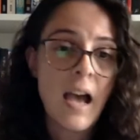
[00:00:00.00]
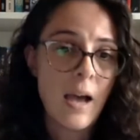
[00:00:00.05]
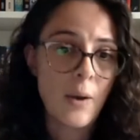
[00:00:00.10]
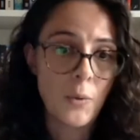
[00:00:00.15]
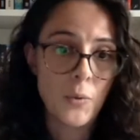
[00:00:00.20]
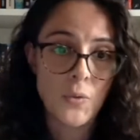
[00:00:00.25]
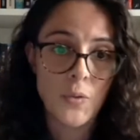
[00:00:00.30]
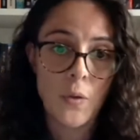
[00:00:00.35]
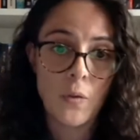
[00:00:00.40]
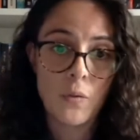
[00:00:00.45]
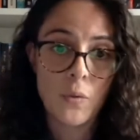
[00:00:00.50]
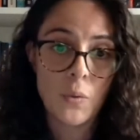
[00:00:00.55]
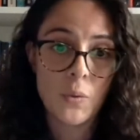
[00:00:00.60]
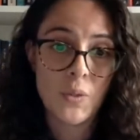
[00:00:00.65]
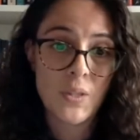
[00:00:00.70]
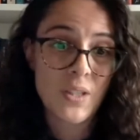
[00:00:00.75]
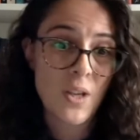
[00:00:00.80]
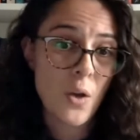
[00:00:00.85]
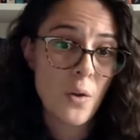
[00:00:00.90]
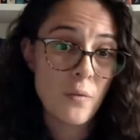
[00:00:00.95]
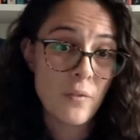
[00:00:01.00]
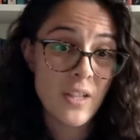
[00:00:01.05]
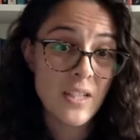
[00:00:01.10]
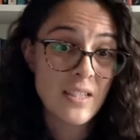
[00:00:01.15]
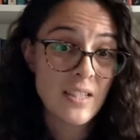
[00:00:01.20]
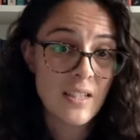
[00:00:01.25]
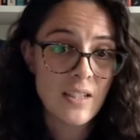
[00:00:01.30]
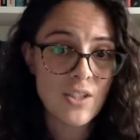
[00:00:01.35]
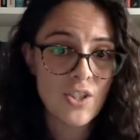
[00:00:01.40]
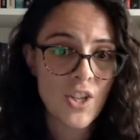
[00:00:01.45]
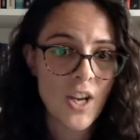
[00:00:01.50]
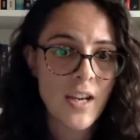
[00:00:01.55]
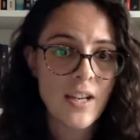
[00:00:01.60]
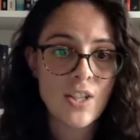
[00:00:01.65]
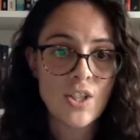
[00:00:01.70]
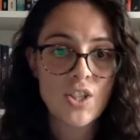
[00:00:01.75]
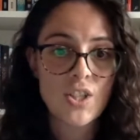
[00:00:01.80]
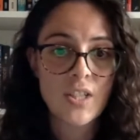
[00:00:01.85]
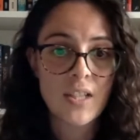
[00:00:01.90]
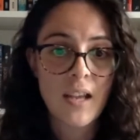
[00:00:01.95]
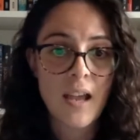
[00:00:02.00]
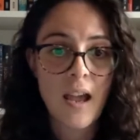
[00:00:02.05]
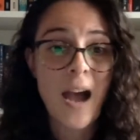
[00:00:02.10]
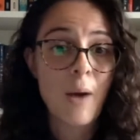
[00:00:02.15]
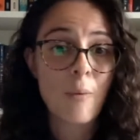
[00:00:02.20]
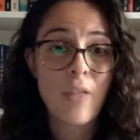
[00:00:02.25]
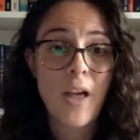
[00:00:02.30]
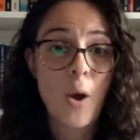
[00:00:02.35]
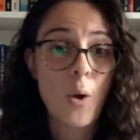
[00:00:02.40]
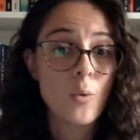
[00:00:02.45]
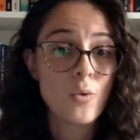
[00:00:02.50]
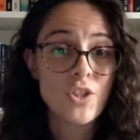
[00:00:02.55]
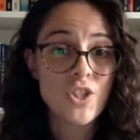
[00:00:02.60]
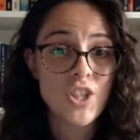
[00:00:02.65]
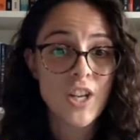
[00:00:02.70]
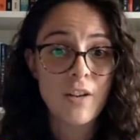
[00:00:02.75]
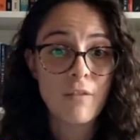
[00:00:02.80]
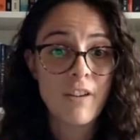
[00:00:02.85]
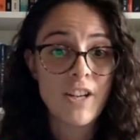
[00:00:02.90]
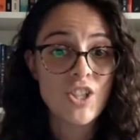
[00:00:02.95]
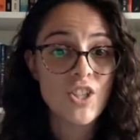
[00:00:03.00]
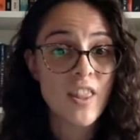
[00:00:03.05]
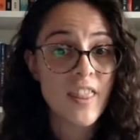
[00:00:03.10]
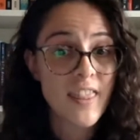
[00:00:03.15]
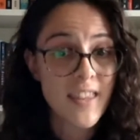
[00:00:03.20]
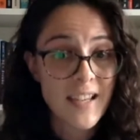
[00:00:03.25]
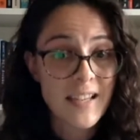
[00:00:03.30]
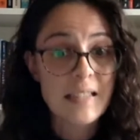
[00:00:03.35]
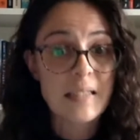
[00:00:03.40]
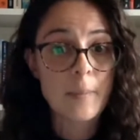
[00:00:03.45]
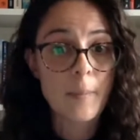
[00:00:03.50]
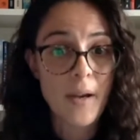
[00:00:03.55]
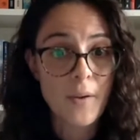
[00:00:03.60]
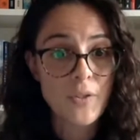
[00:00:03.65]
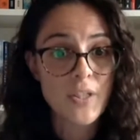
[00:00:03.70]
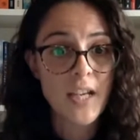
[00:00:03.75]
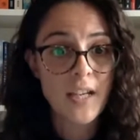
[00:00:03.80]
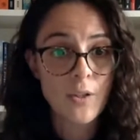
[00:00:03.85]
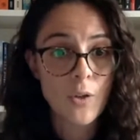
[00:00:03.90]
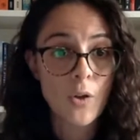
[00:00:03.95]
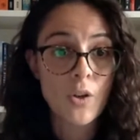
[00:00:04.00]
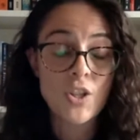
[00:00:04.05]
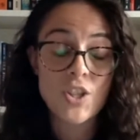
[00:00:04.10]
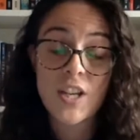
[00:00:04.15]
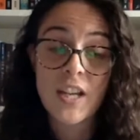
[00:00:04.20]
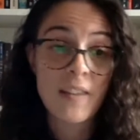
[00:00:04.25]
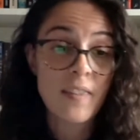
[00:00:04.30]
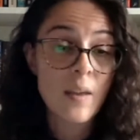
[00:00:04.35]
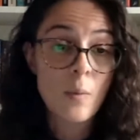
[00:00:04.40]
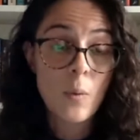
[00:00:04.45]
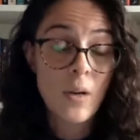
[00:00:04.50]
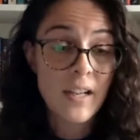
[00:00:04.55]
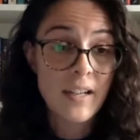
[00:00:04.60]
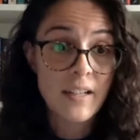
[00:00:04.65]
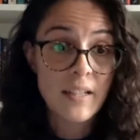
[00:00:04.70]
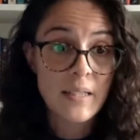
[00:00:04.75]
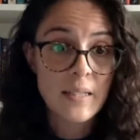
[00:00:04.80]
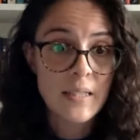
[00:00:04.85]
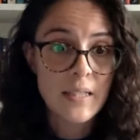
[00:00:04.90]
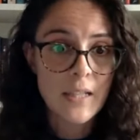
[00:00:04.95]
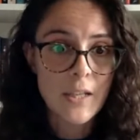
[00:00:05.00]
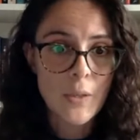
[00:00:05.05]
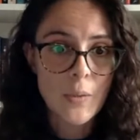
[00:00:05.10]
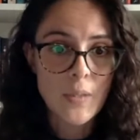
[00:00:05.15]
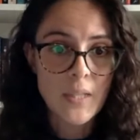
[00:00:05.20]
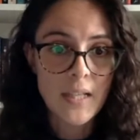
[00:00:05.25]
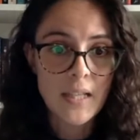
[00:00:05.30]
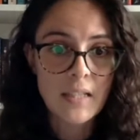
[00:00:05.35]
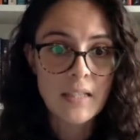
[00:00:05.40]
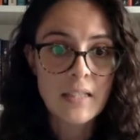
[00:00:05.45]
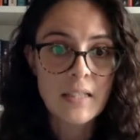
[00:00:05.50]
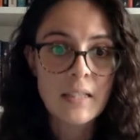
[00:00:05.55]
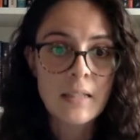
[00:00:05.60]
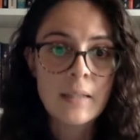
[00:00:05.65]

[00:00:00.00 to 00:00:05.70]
And also, of course, COVID has changed how that older generation thinks about technology and their willingness to use it.